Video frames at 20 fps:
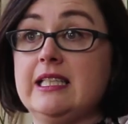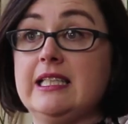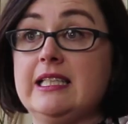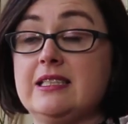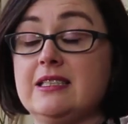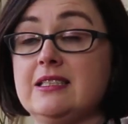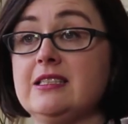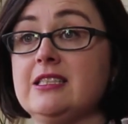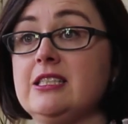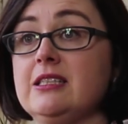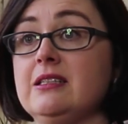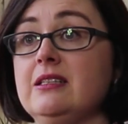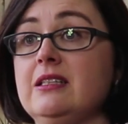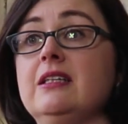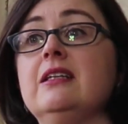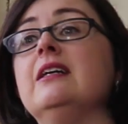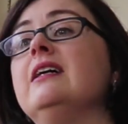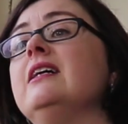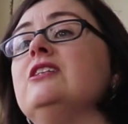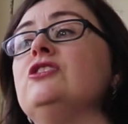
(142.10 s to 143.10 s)
I listened to
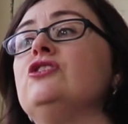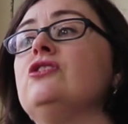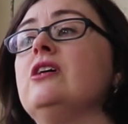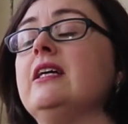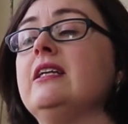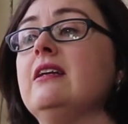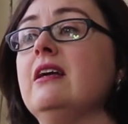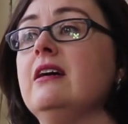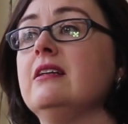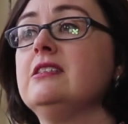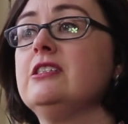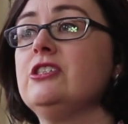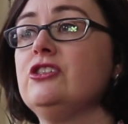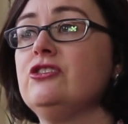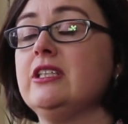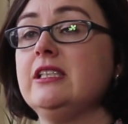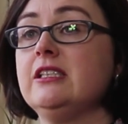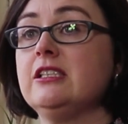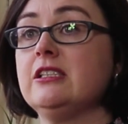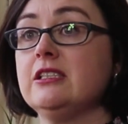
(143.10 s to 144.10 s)
her and tried not to
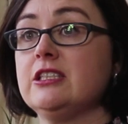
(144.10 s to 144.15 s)
treat